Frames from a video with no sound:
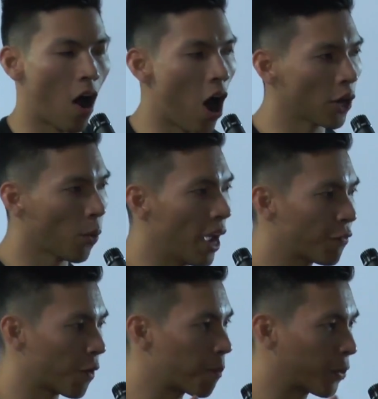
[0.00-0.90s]
All the way
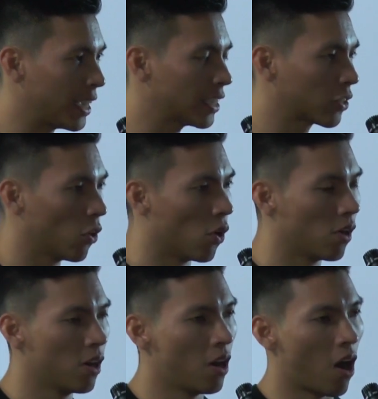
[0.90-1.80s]
from
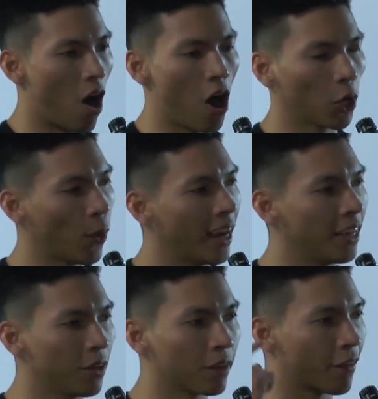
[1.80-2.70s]
preschool, all the way
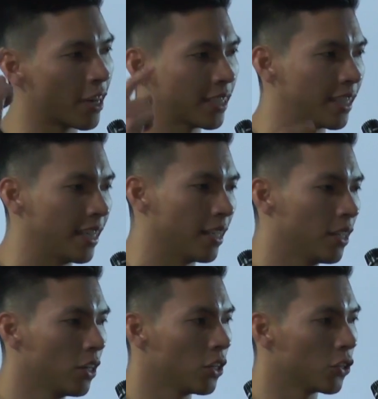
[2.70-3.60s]
to university.
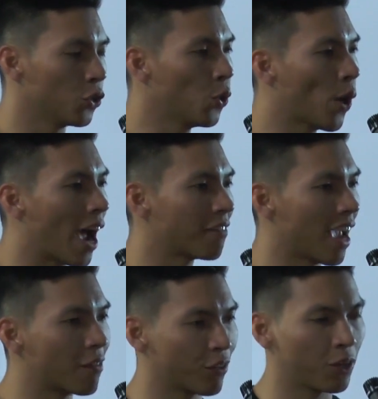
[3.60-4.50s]
You
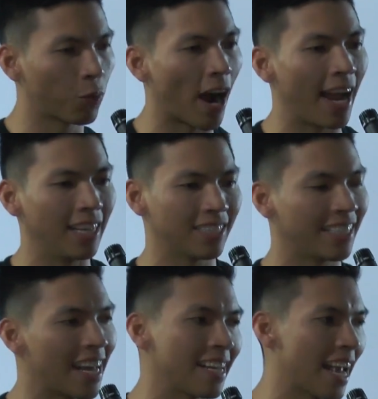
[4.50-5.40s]
have every right to
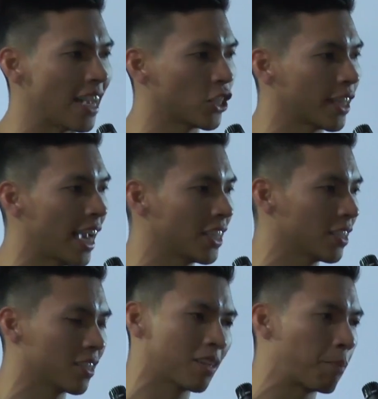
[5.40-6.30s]
get an
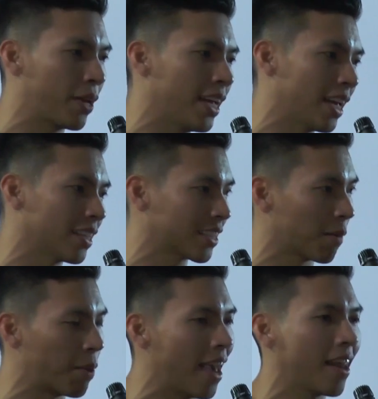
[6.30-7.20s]
education to compete in this
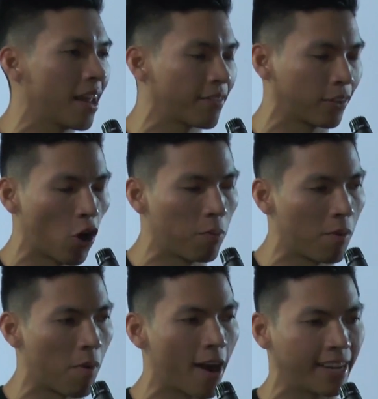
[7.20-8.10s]
competitive
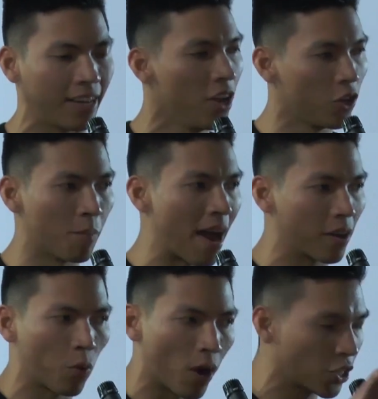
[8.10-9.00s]
global market, no
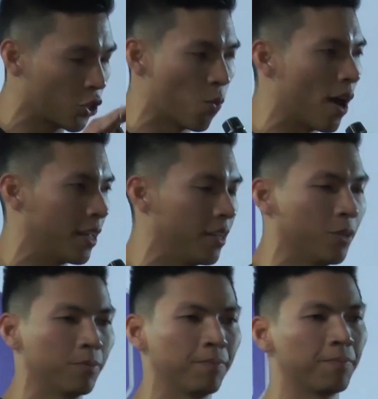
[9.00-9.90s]
matter what you want to do.